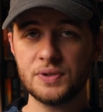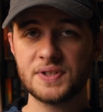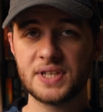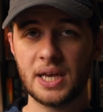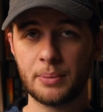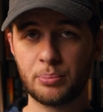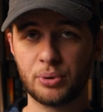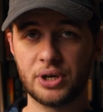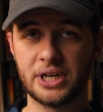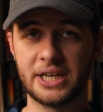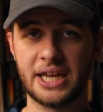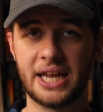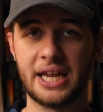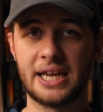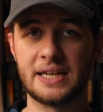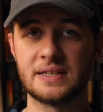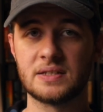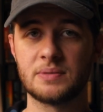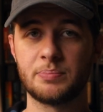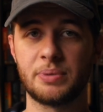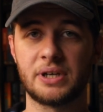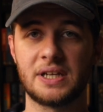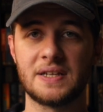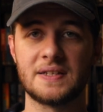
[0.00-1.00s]
separate
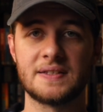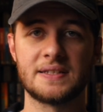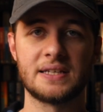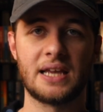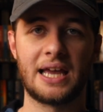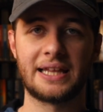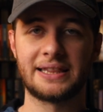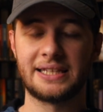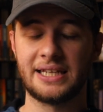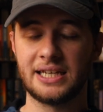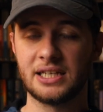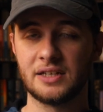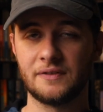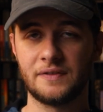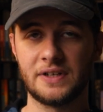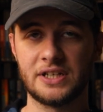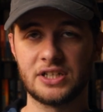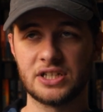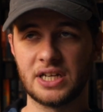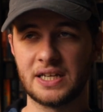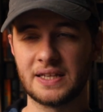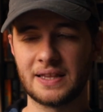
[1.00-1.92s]
days because at the end of each,